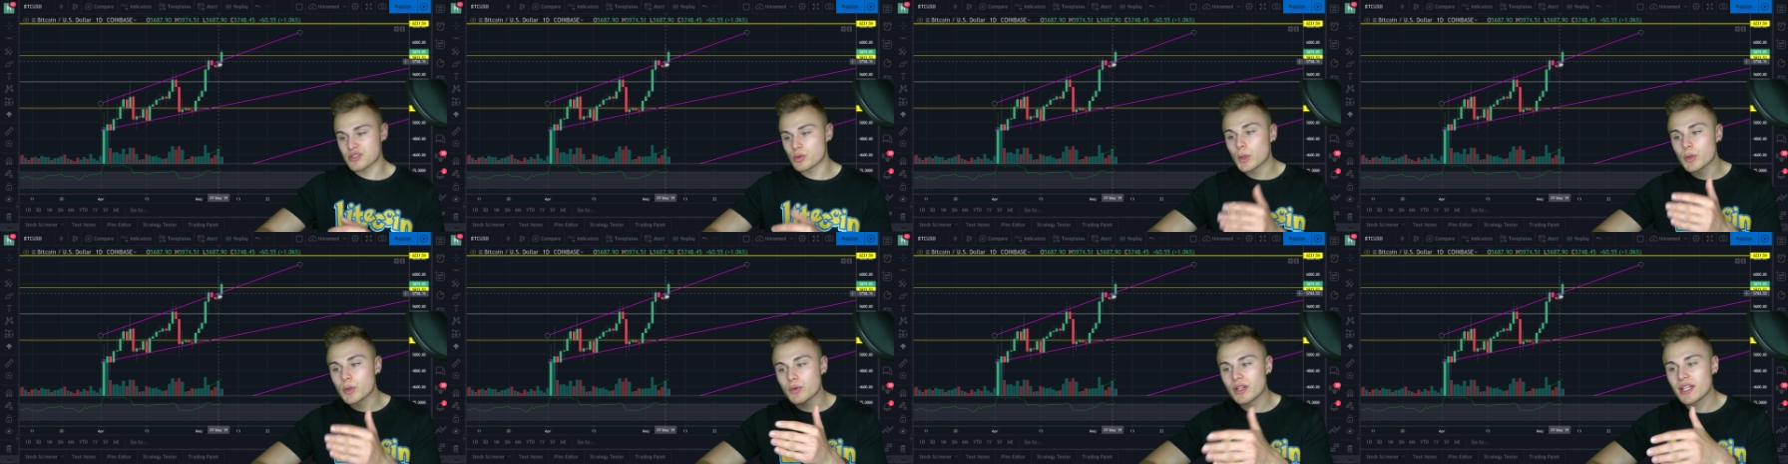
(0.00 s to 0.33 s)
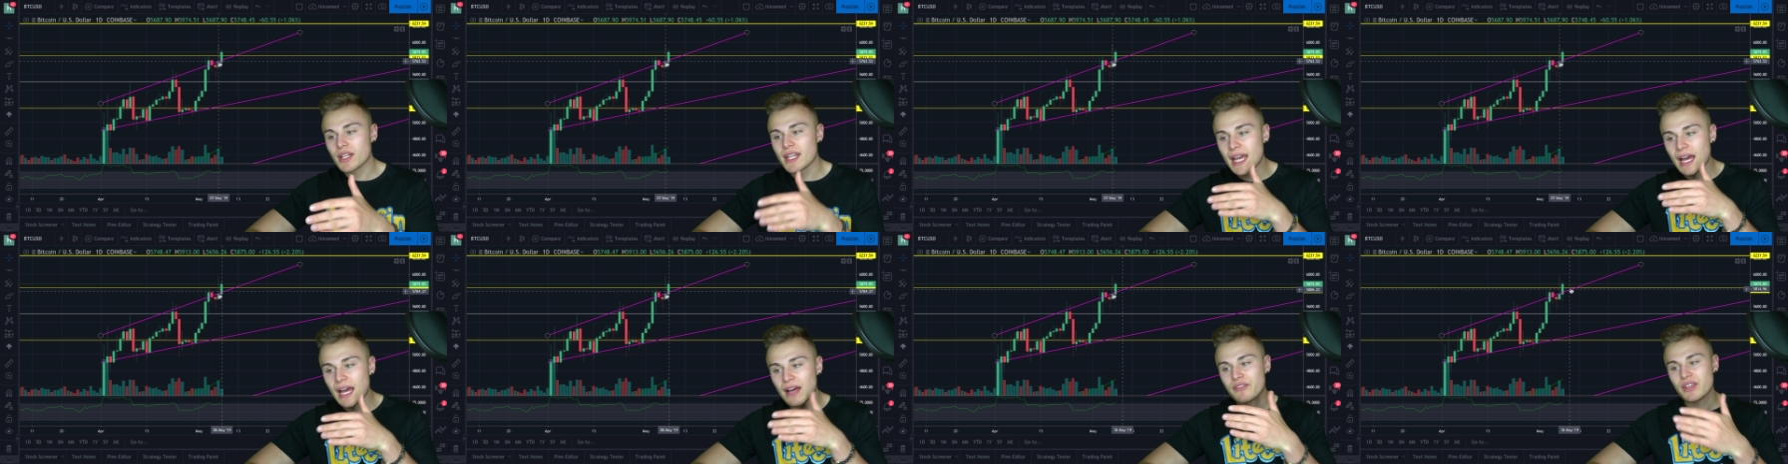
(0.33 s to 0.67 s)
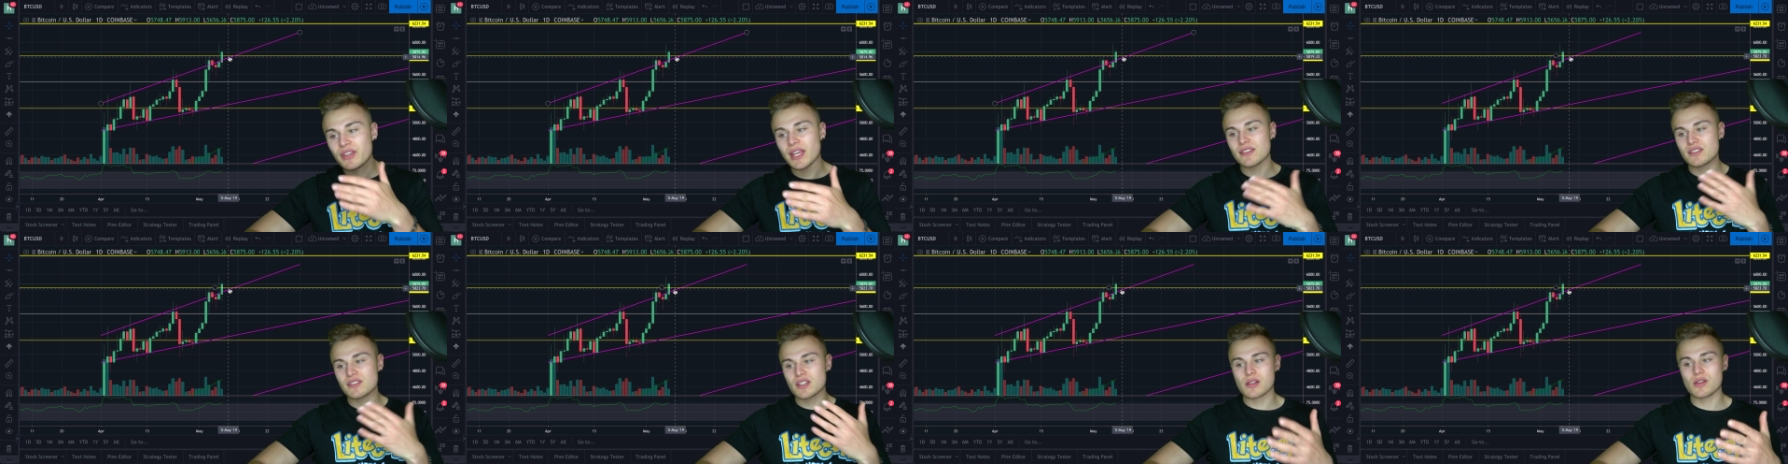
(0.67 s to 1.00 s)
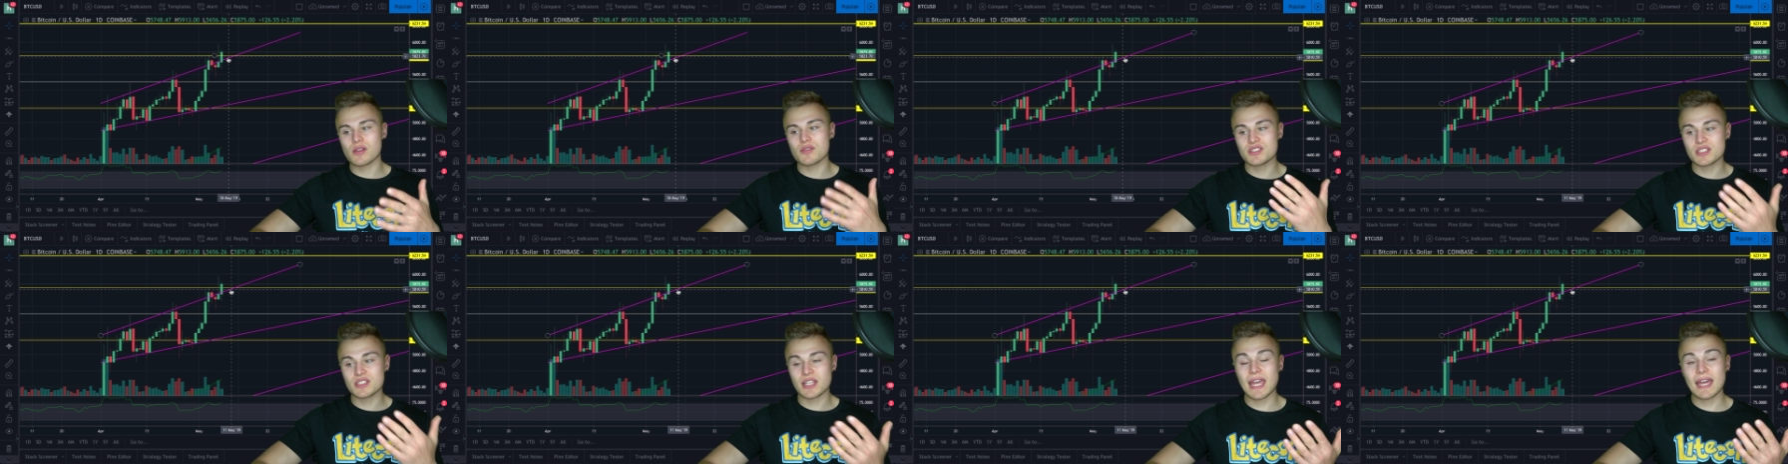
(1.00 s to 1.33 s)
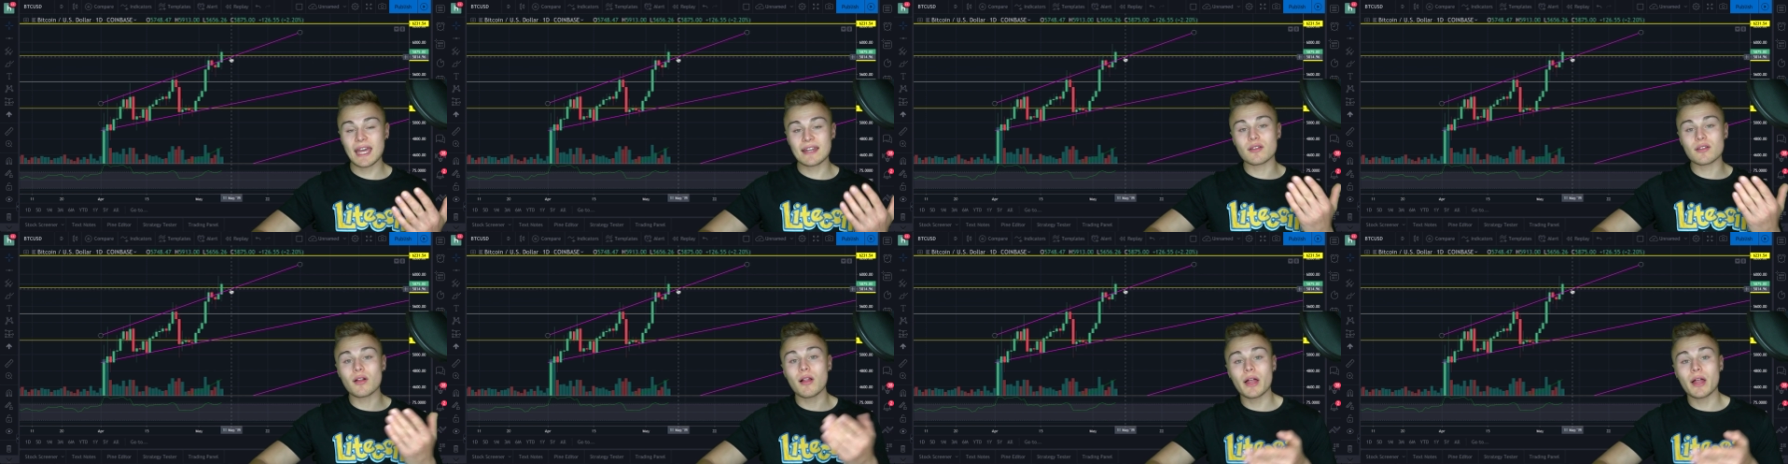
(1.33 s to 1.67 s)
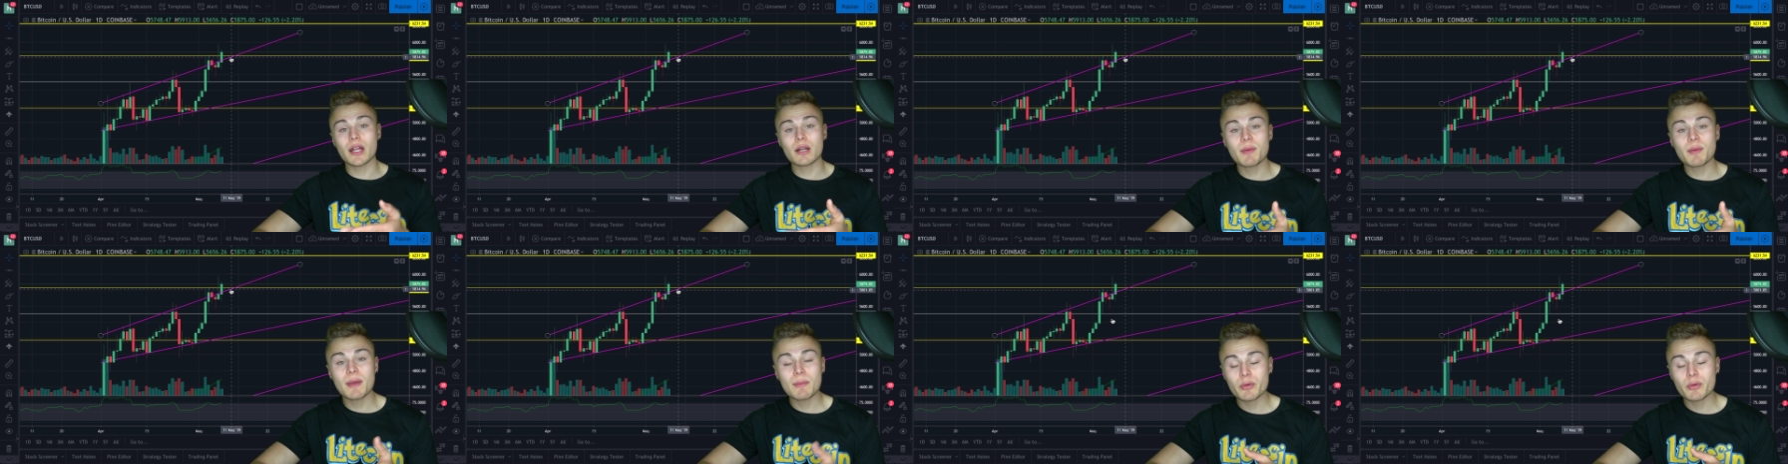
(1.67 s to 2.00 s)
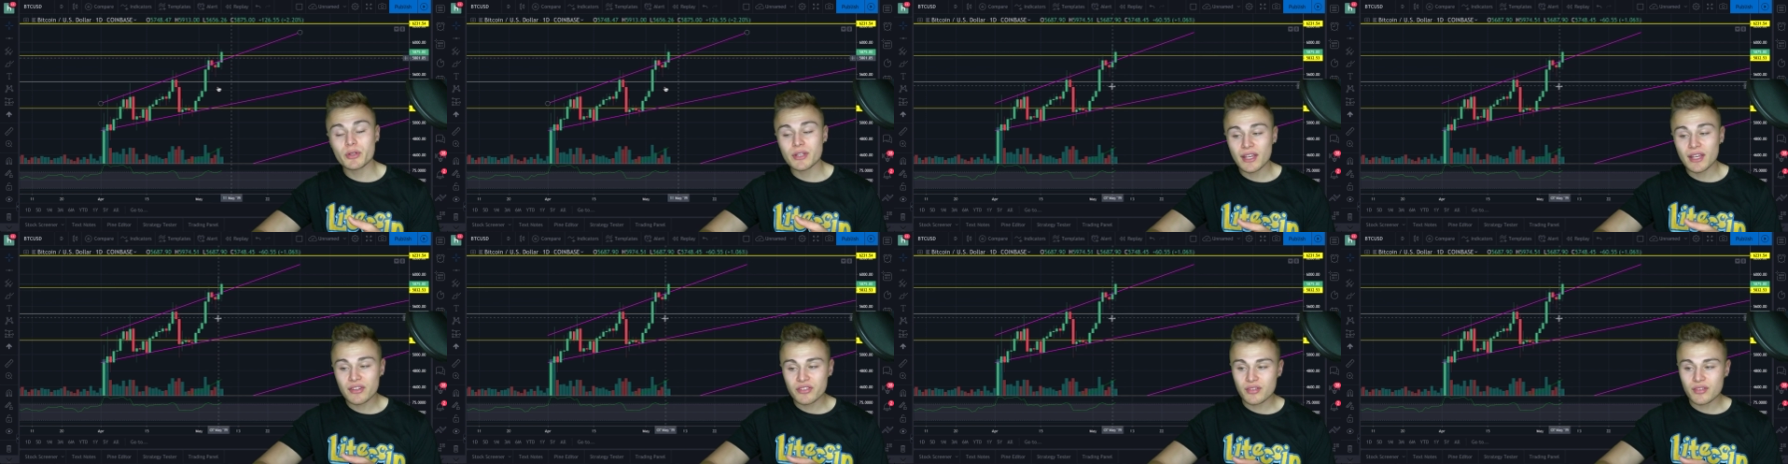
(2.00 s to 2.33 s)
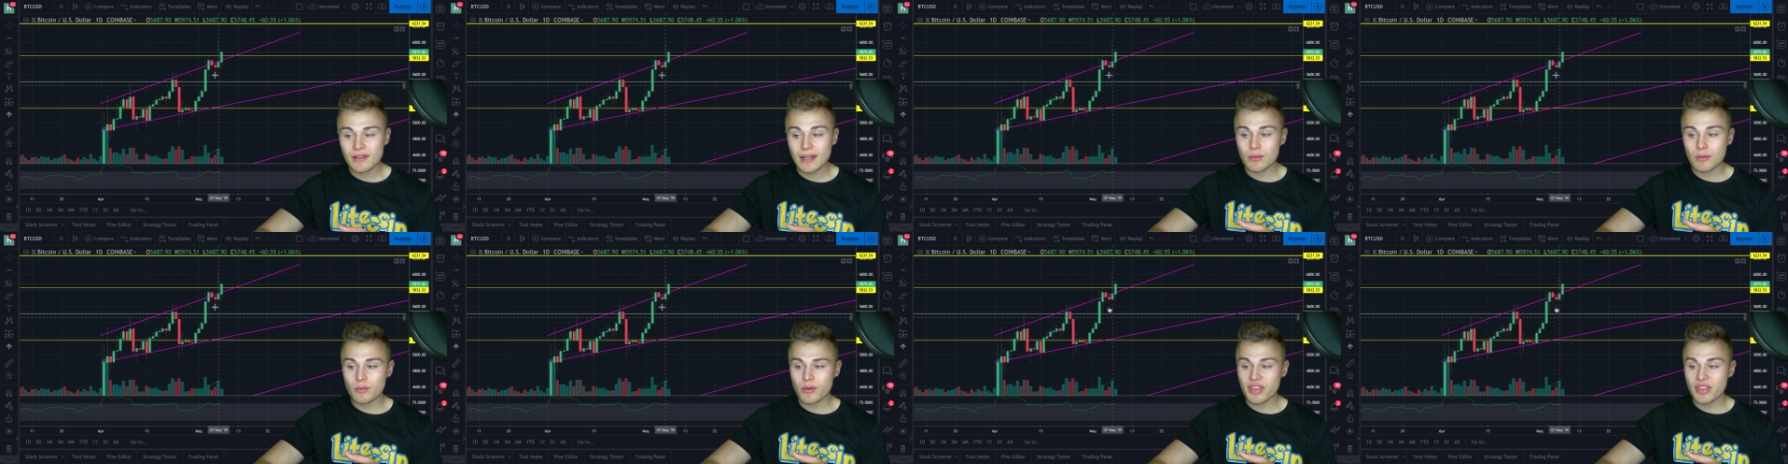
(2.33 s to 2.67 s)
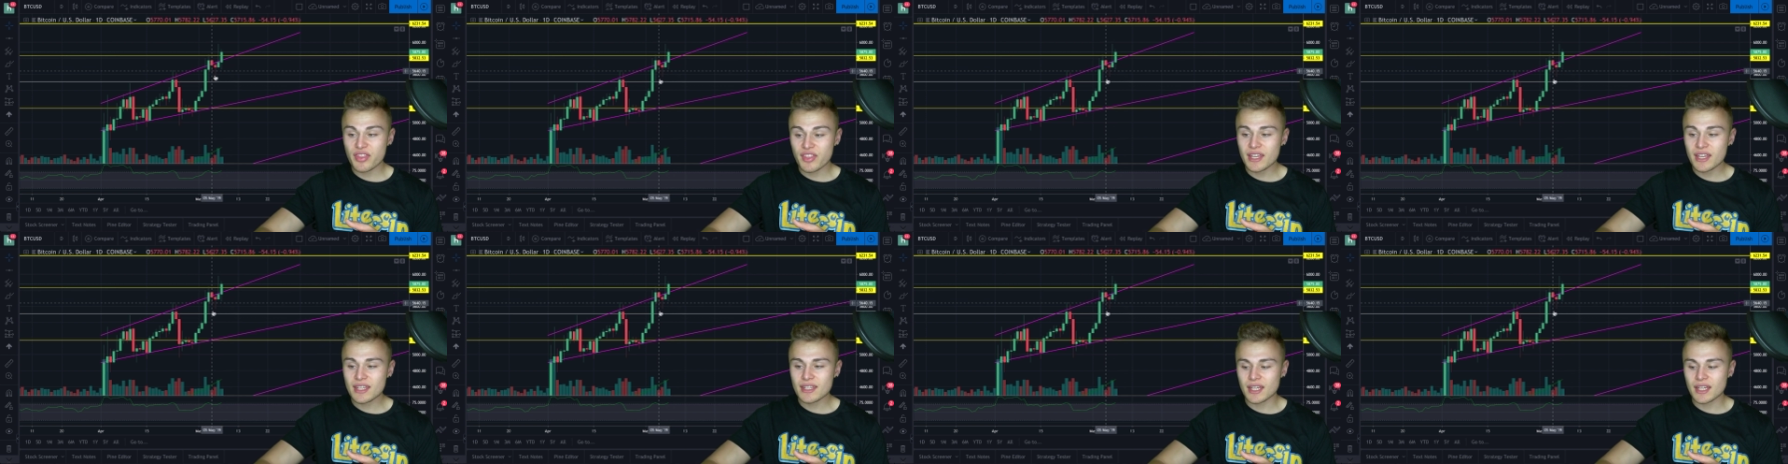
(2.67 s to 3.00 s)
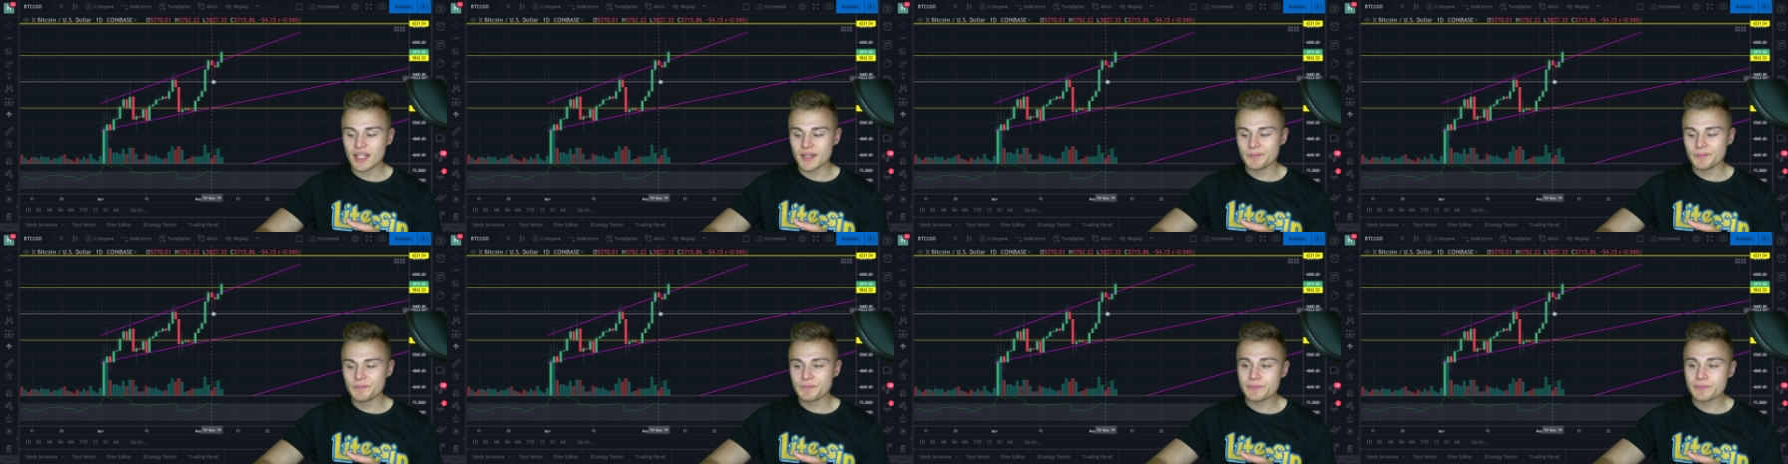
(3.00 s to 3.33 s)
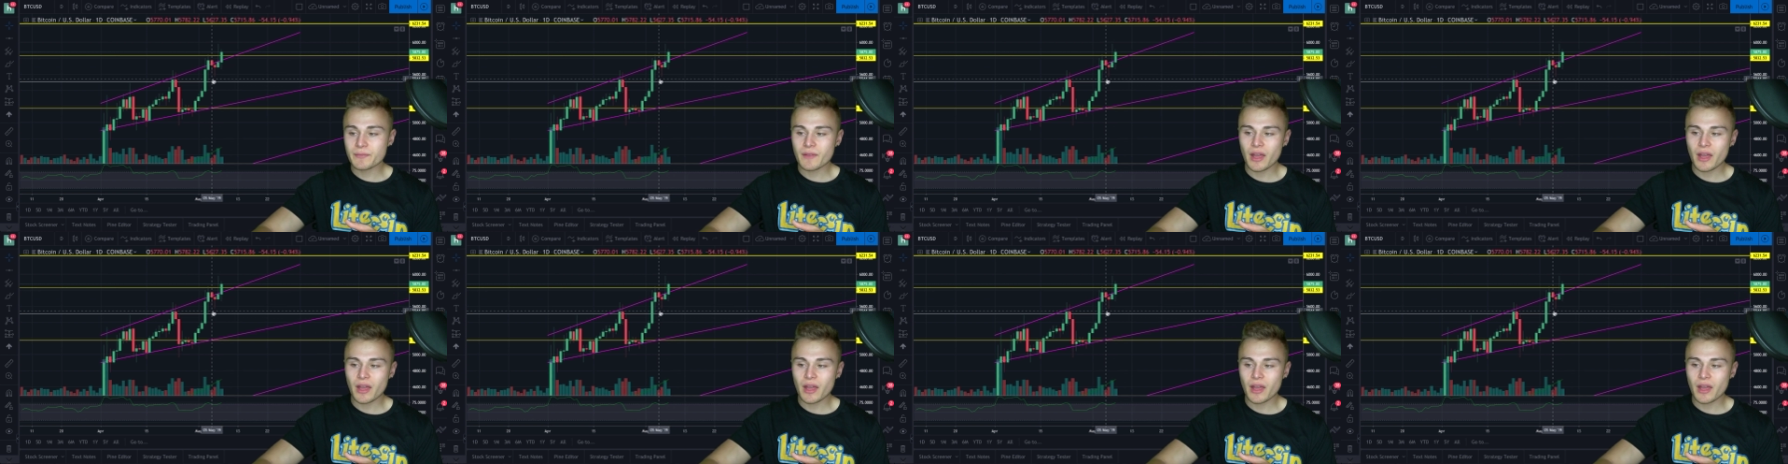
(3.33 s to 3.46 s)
So we really have yet to close the candle. A lot of people yesterday were thinking,